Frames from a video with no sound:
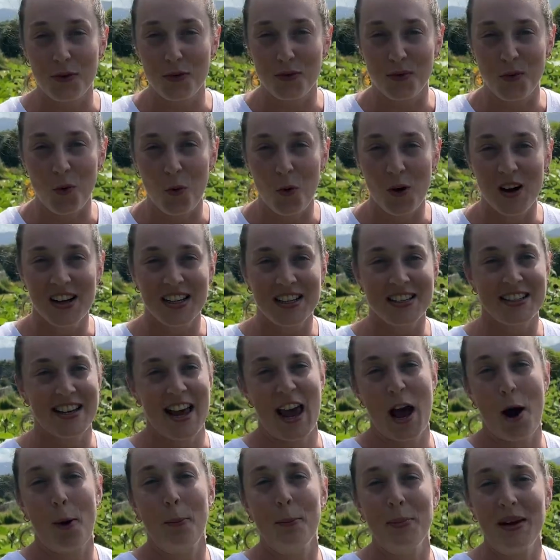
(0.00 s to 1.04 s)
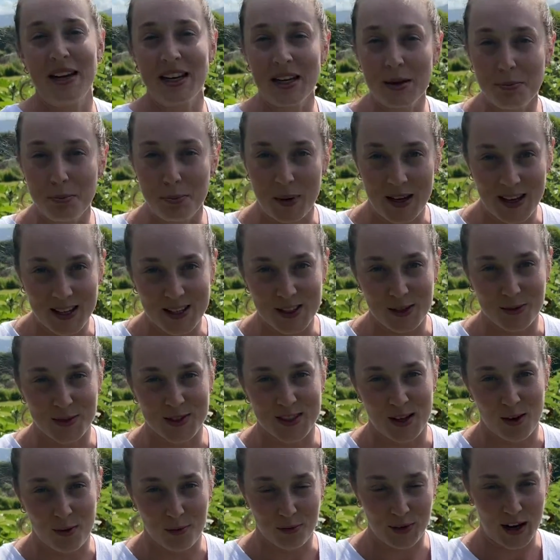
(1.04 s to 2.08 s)
for is how many beds of
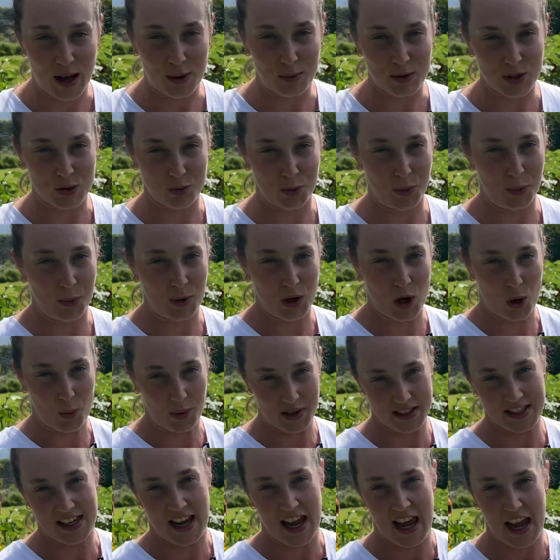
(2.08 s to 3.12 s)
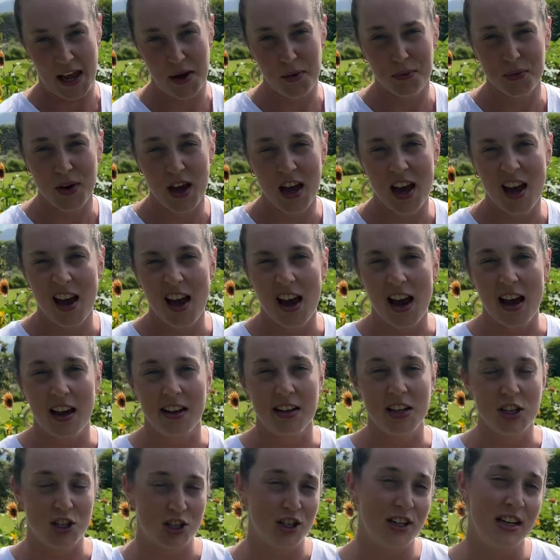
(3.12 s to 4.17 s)
sunflowers we were going to have.
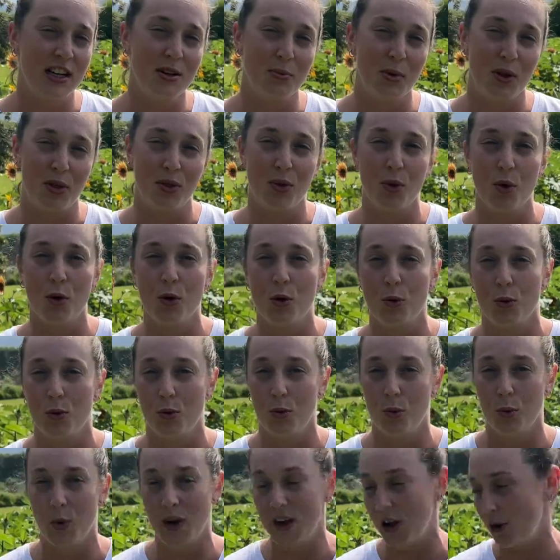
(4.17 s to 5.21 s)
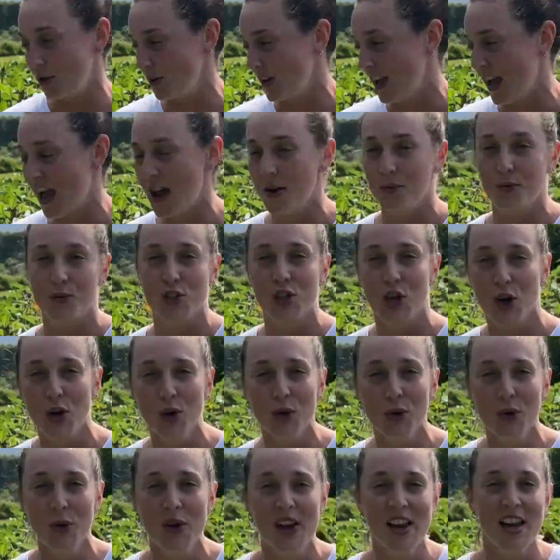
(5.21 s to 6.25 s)
Initially we thought we'd only have
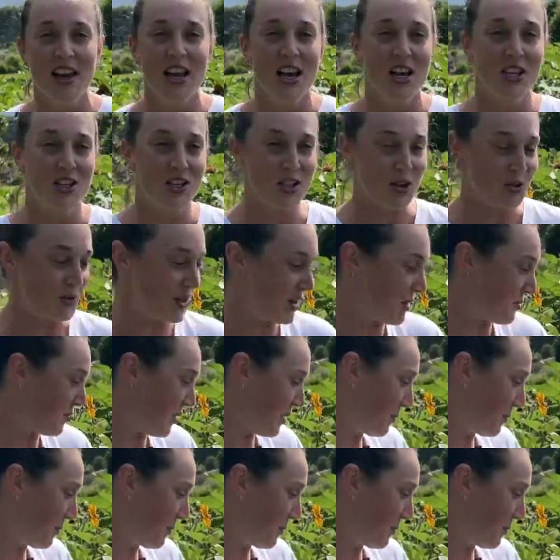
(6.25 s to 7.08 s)
2, so then we